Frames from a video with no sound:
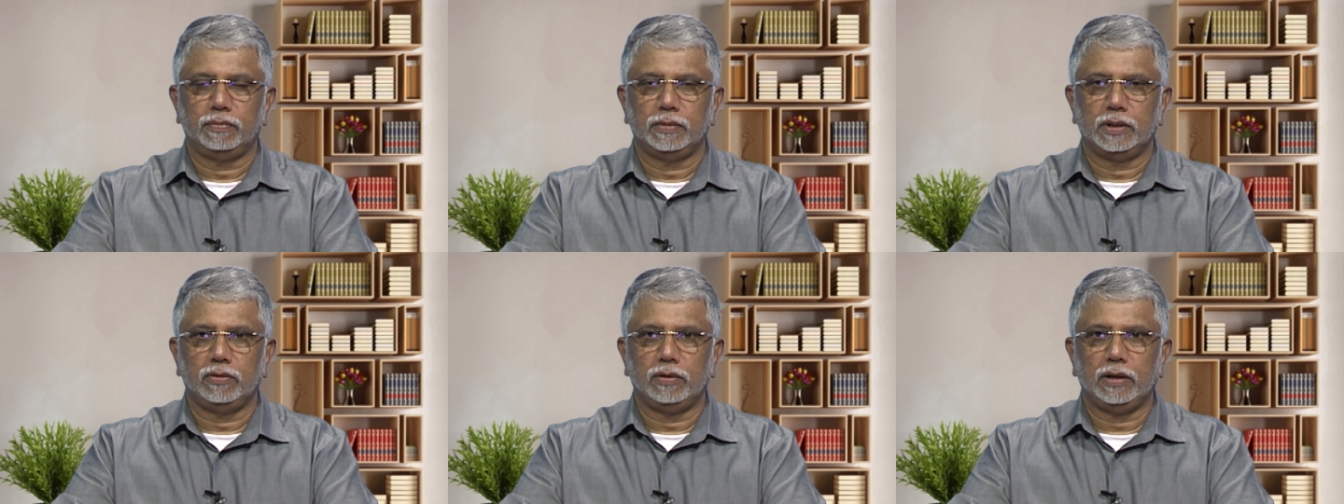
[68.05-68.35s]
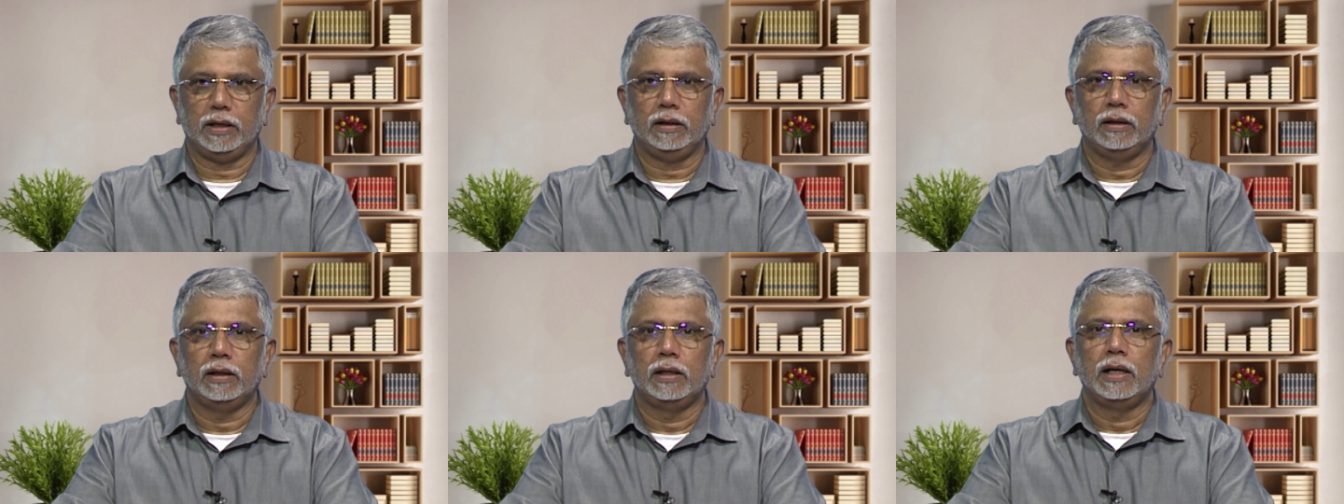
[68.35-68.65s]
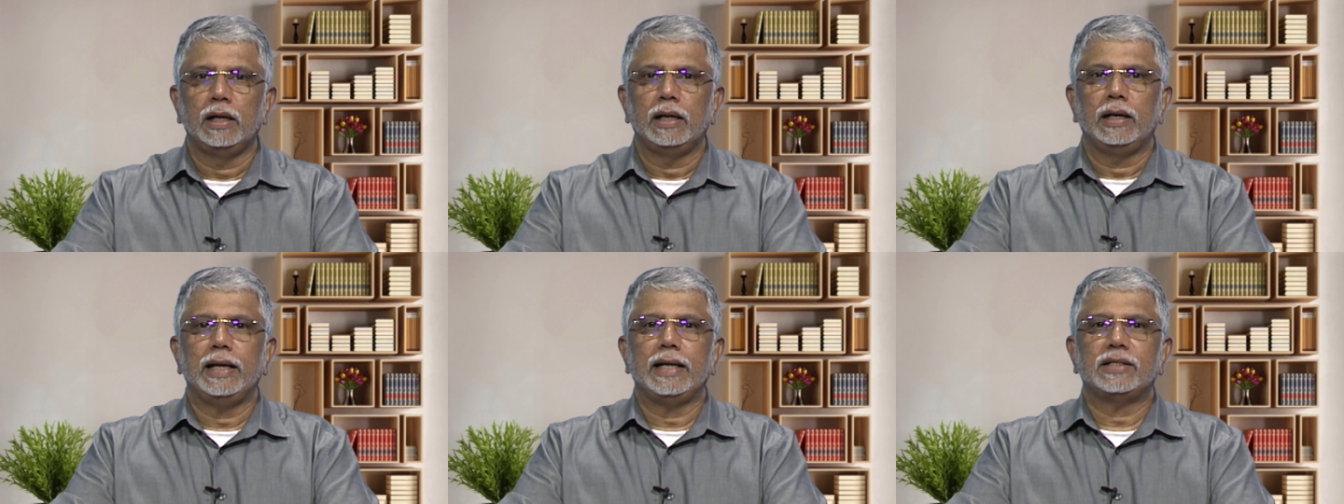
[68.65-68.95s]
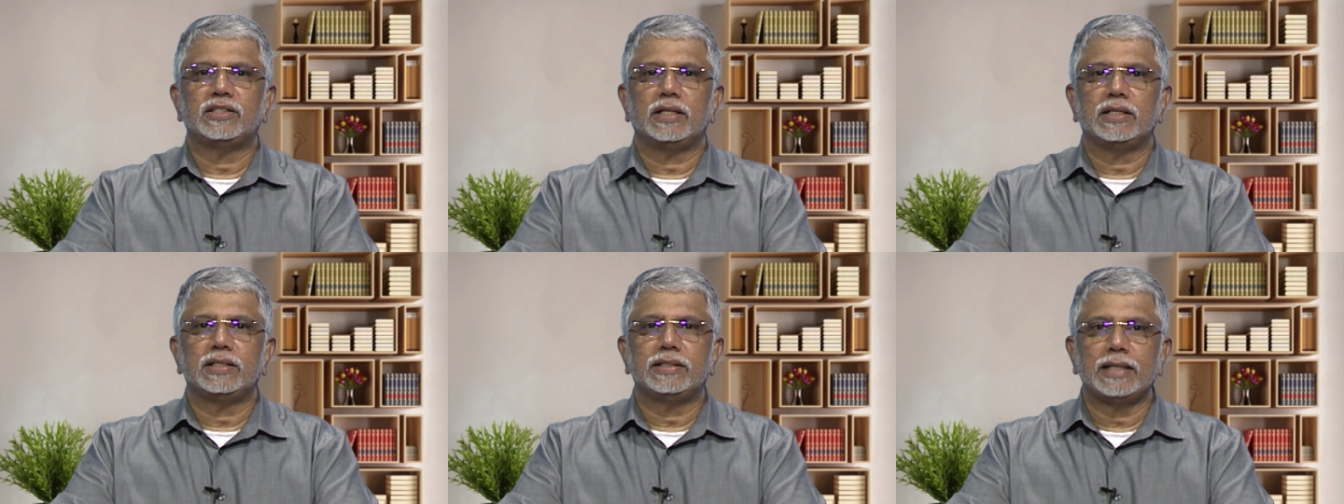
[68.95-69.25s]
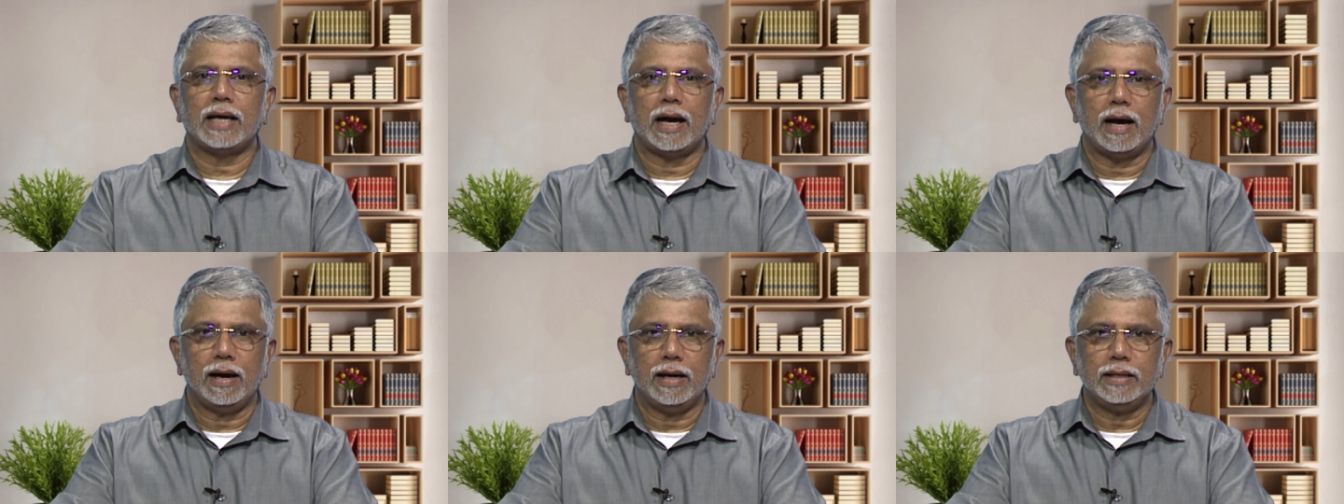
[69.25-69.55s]
Right? Let's
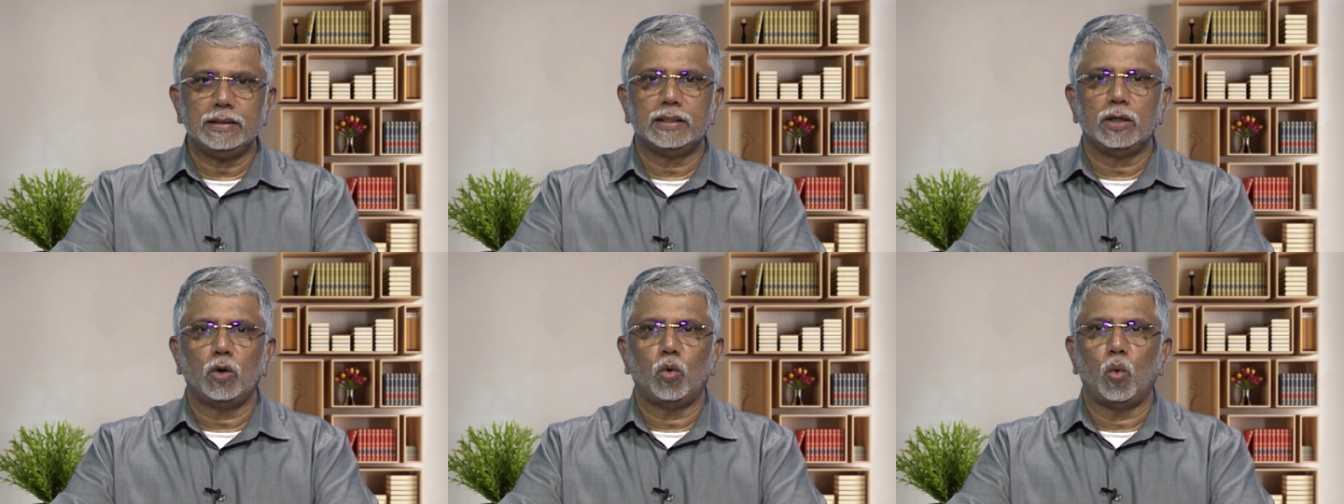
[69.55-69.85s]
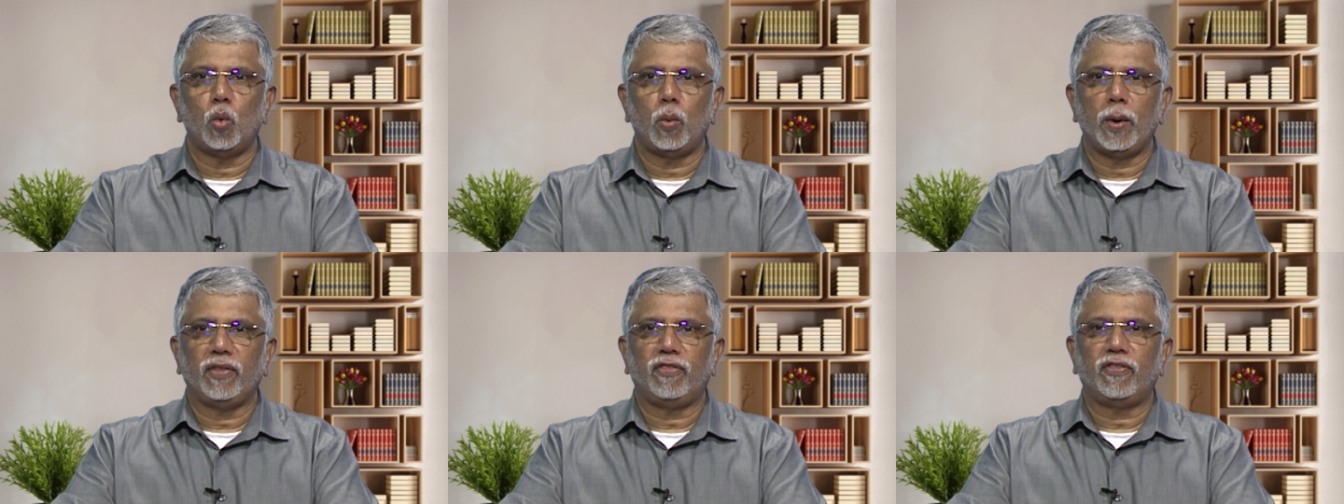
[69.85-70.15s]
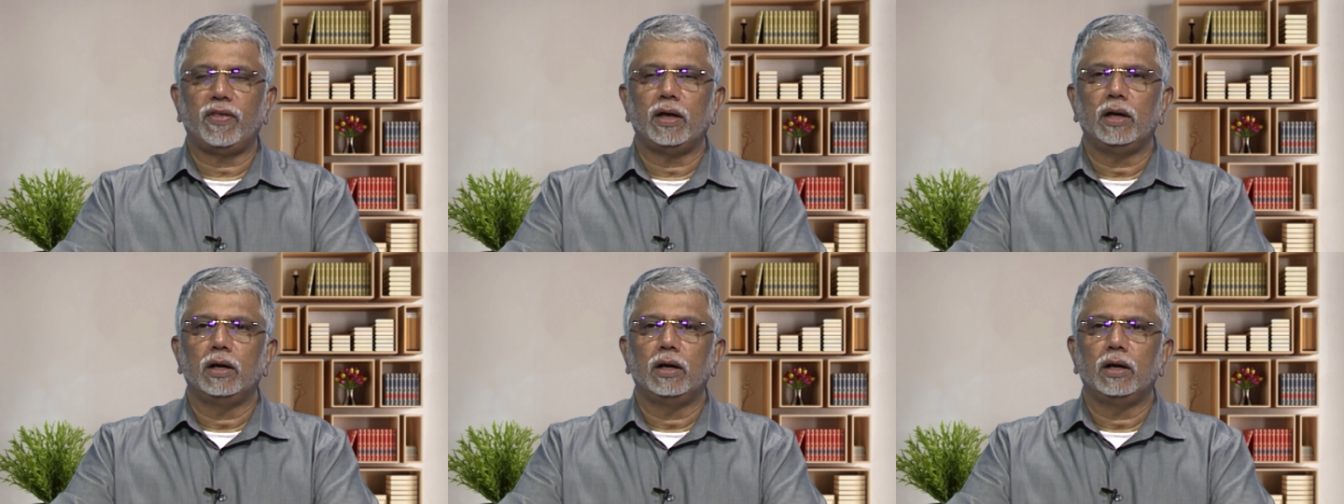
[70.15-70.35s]
start with